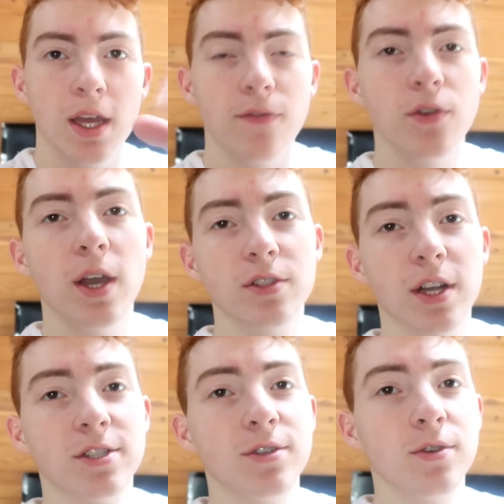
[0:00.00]
If you guys are
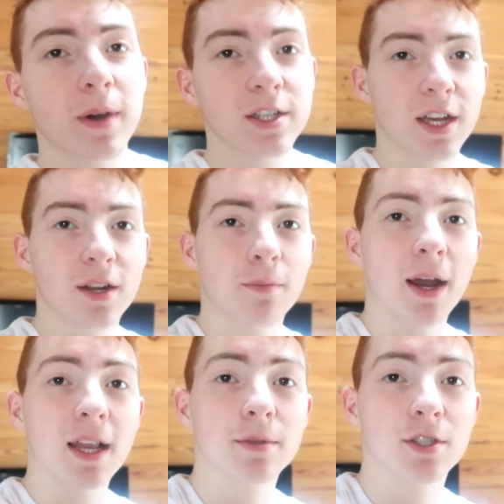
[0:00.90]
actually new to my channel,
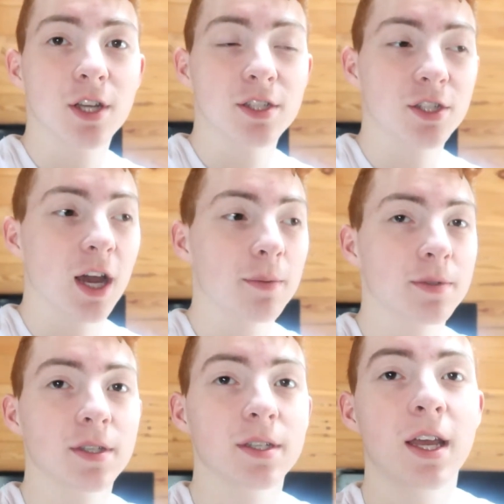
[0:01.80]
my name is Chase
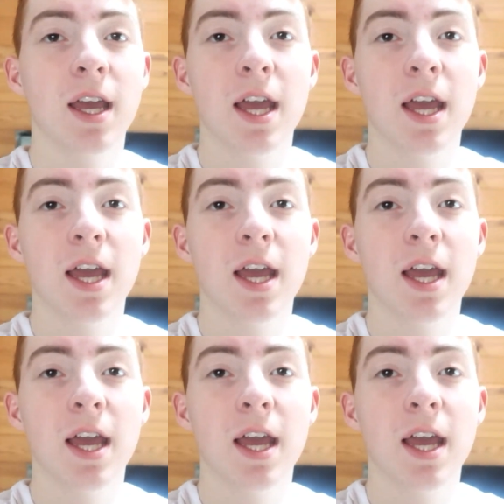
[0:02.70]
Jobson,